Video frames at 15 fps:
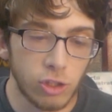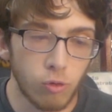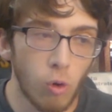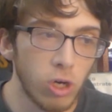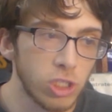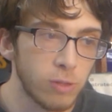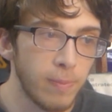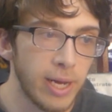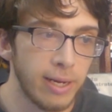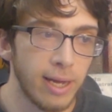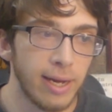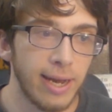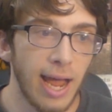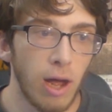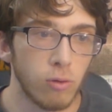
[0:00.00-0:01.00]
Schwartzman
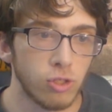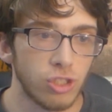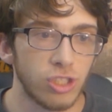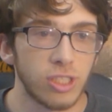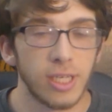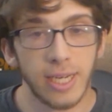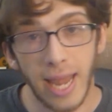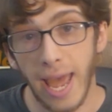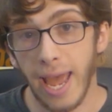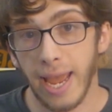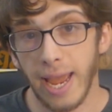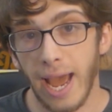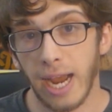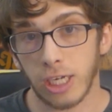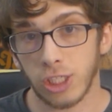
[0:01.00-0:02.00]
announced
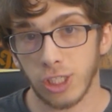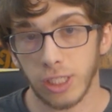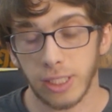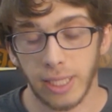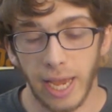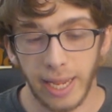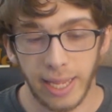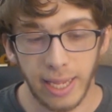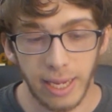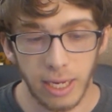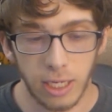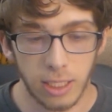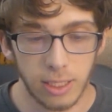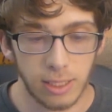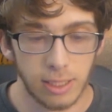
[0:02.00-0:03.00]
today, actually, that he
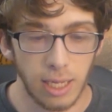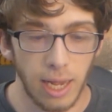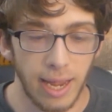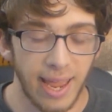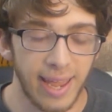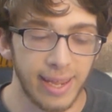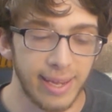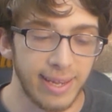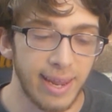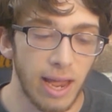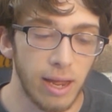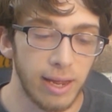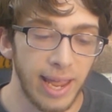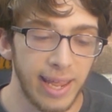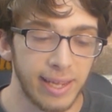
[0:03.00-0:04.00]
is
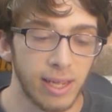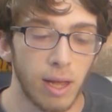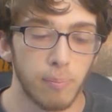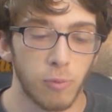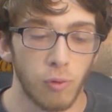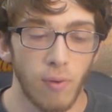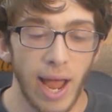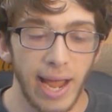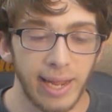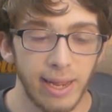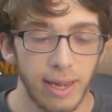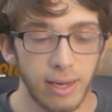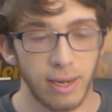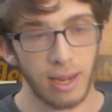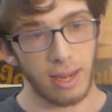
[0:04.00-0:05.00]
hanging up the
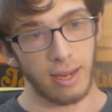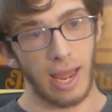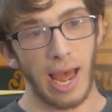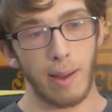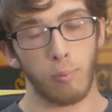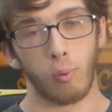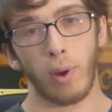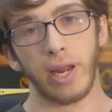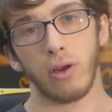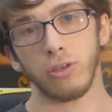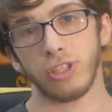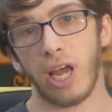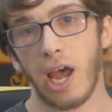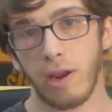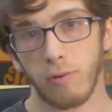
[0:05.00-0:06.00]
racket at
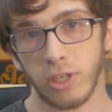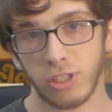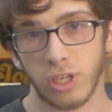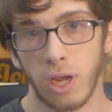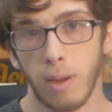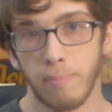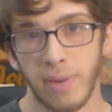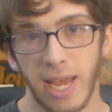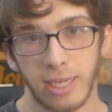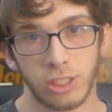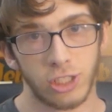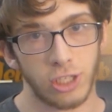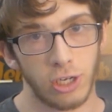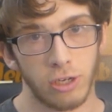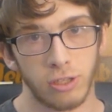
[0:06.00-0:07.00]
Buenos Aires come
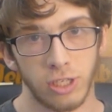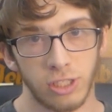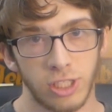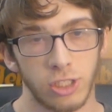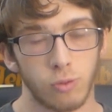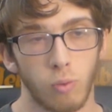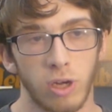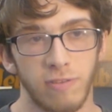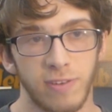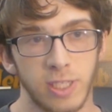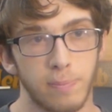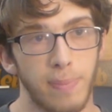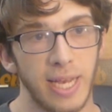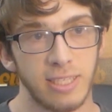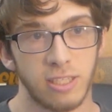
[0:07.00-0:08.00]
next year. This is one of
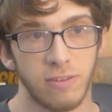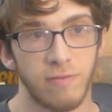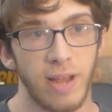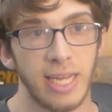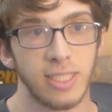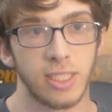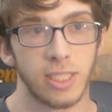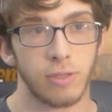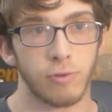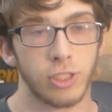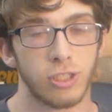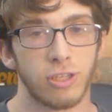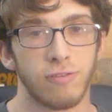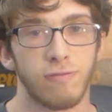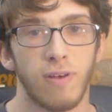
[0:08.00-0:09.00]
his best events. He
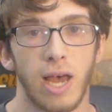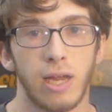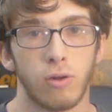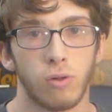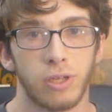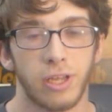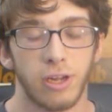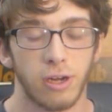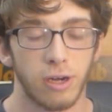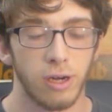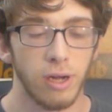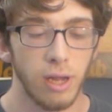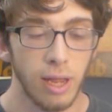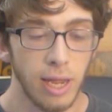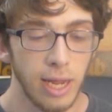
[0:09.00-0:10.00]
reached the final
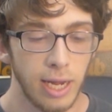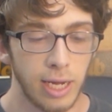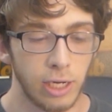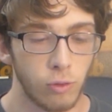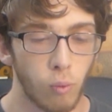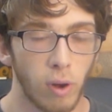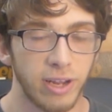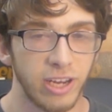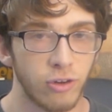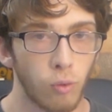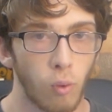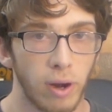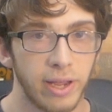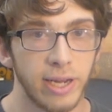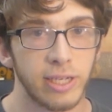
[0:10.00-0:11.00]
here in
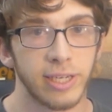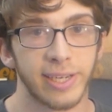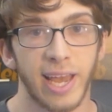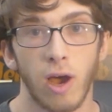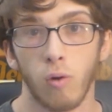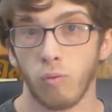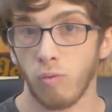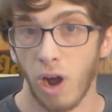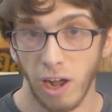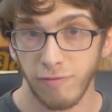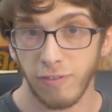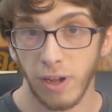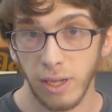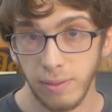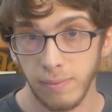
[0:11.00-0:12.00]
2020, took out
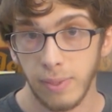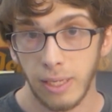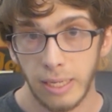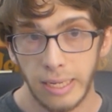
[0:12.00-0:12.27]
Rafa.